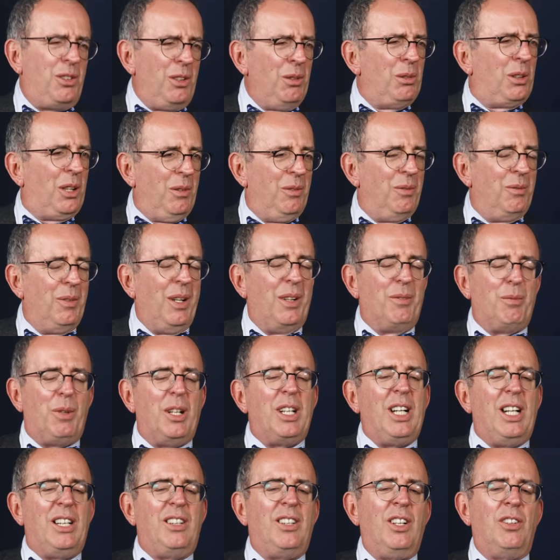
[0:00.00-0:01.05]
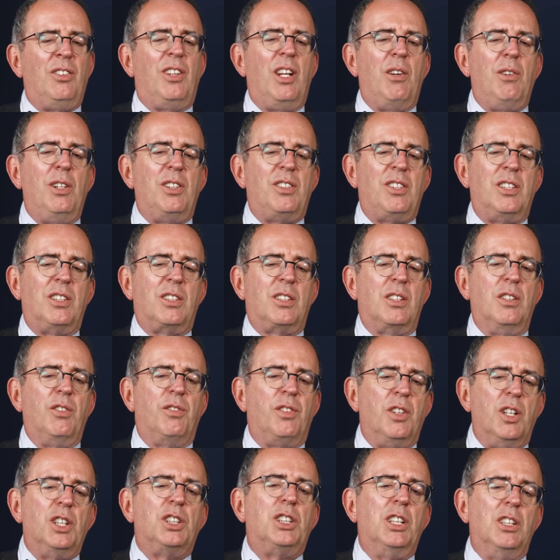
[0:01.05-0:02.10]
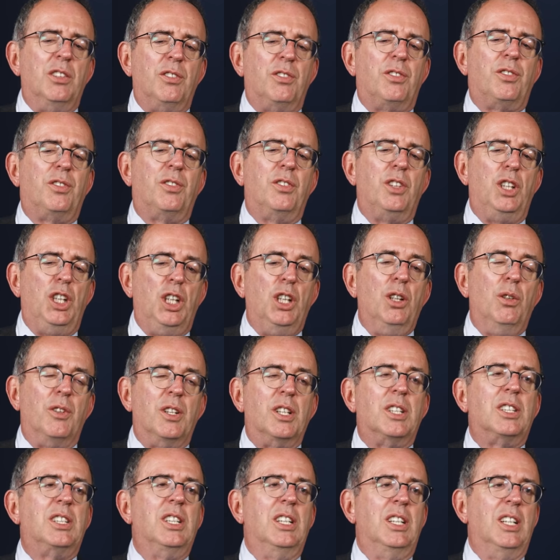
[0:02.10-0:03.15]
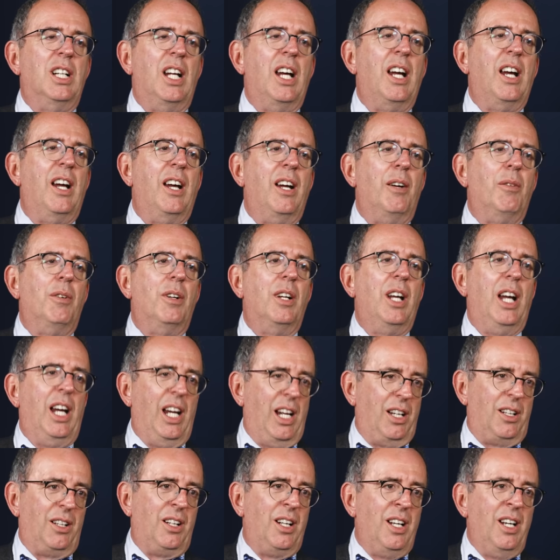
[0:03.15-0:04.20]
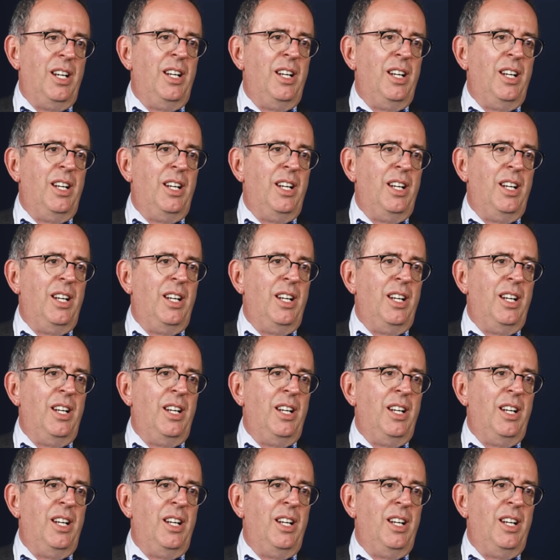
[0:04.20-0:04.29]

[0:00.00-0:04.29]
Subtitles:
you know, but there is this, the version of you that's in their head